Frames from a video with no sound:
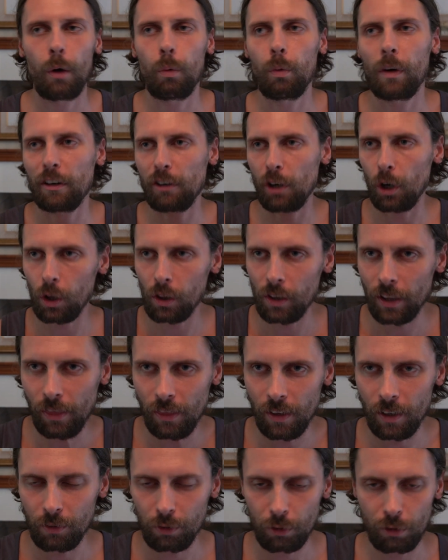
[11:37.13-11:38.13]
We're all in
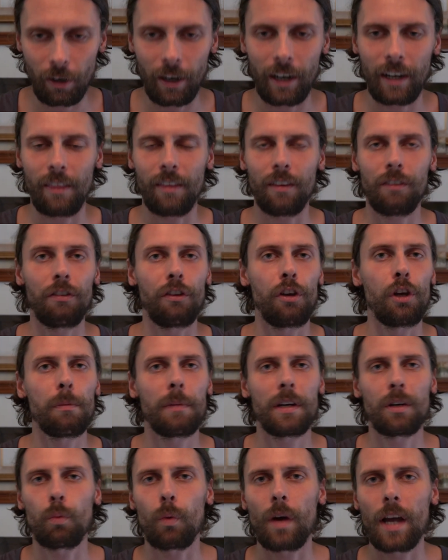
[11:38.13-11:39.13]
this, creating this
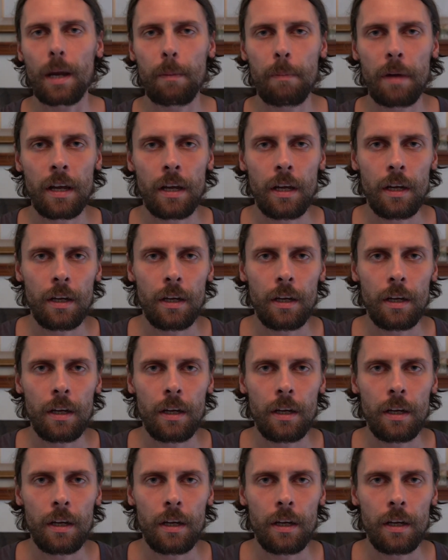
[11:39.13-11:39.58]
human web